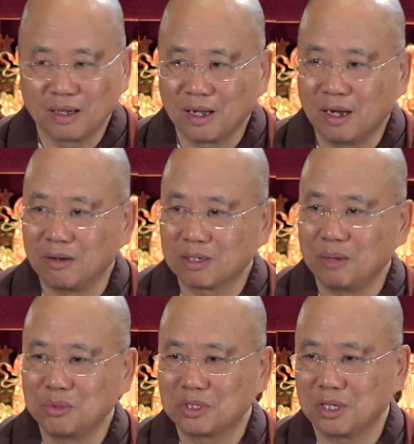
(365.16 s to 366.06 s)
How
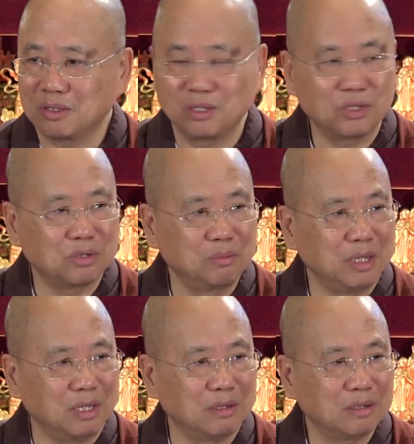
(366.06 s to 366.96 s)
come you said this to
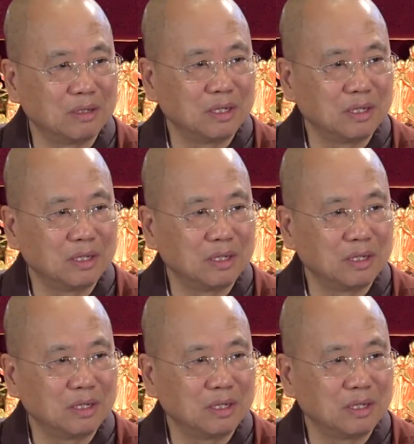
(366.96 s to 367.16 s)
me?